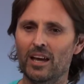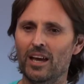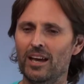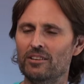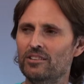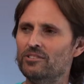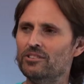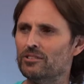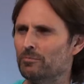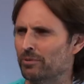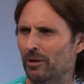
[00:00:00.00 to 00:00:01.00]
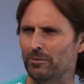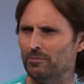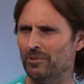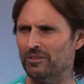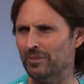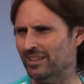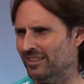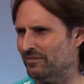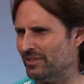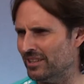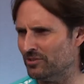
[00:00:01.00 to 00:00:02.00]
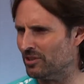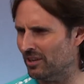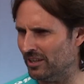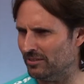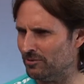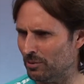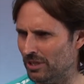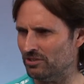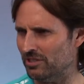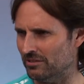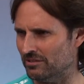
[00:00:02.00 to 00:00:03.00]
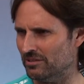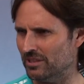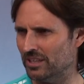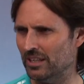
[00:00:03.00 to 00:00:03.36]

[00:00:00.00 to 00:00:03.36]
And this is the problem with many of these kind of questions.